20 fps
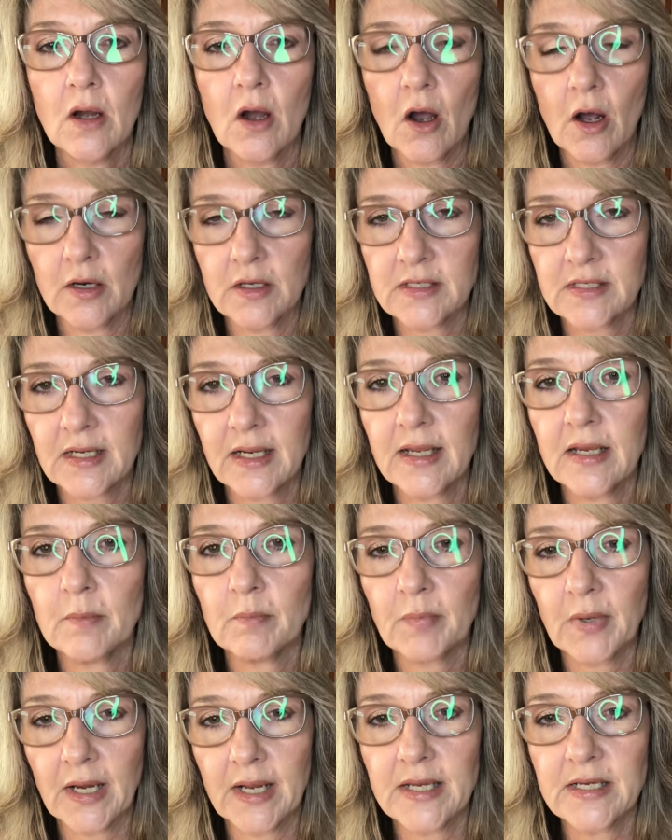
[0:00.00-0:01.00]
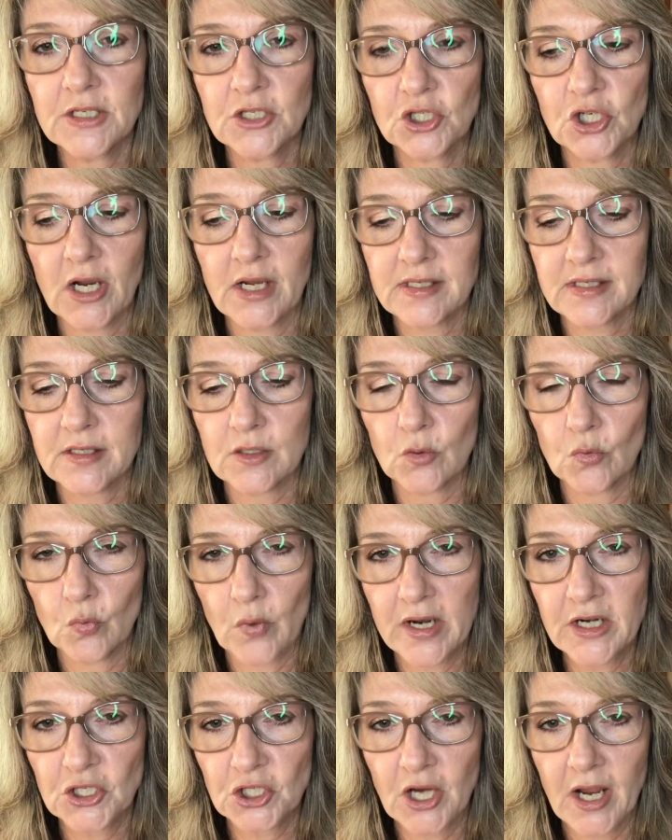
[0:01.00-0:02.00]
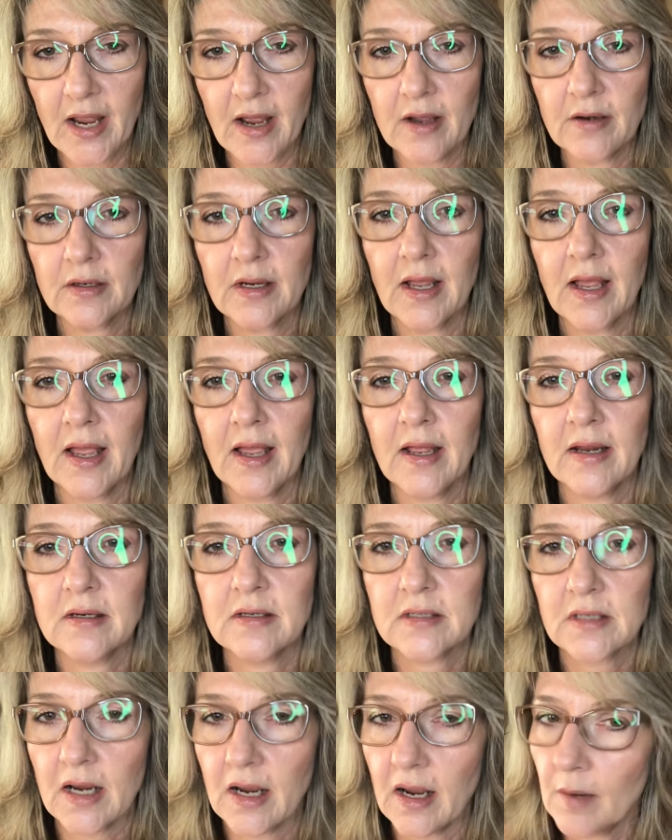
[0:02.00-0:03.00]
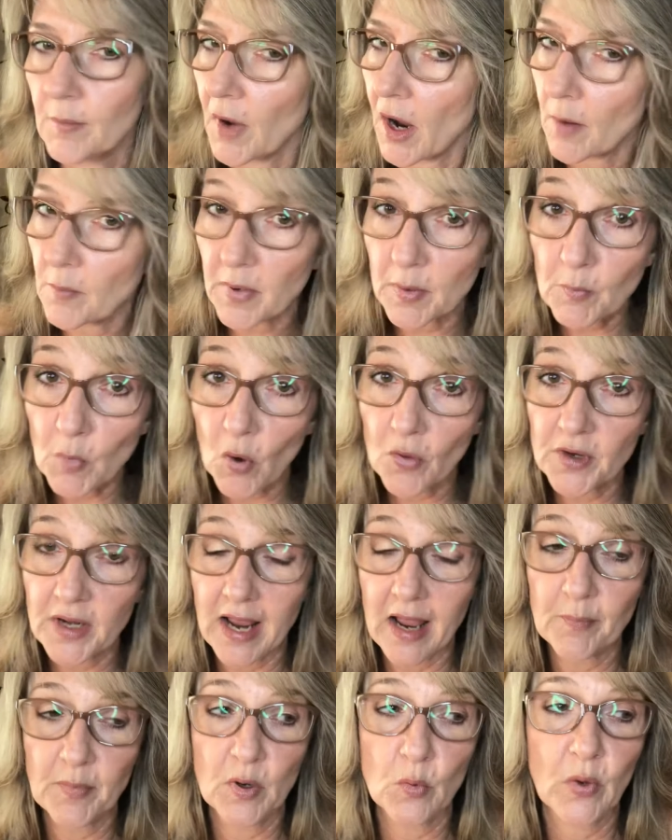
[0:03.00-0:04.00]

honestly, please just reach out, and I'd be more than happy.